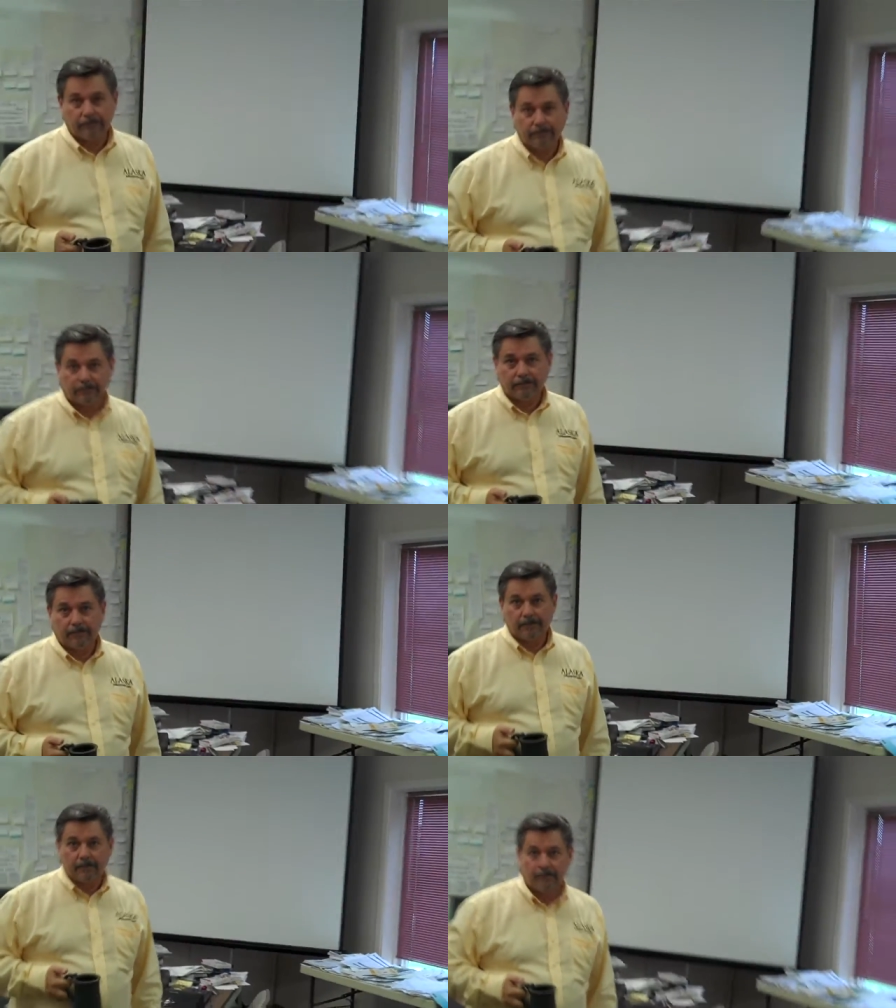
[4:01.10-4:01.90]
that you could
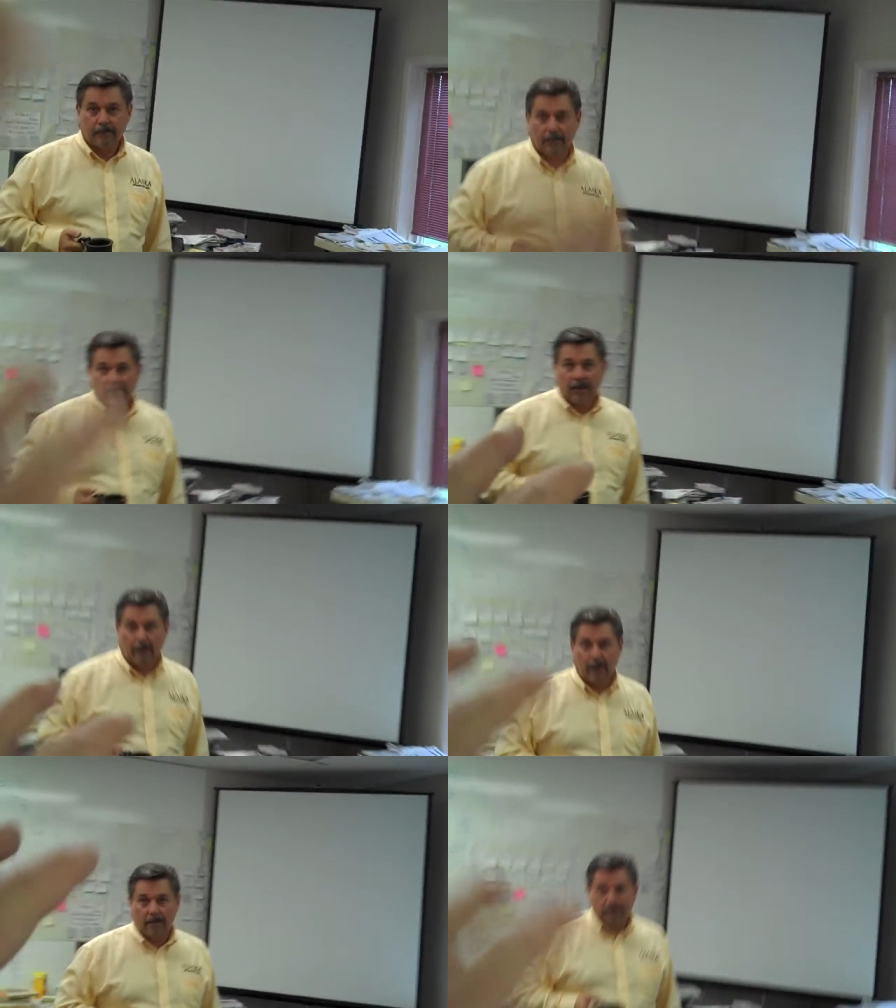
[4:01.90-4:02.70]
have it
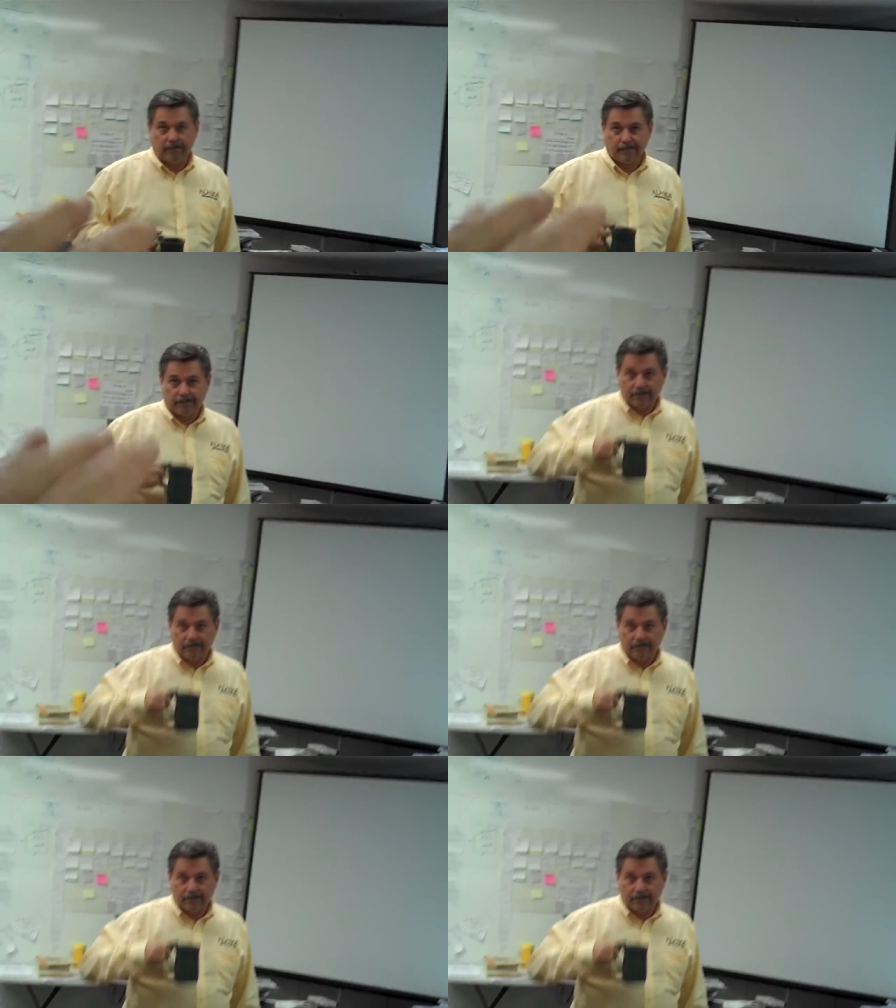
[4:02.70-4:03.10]
at the same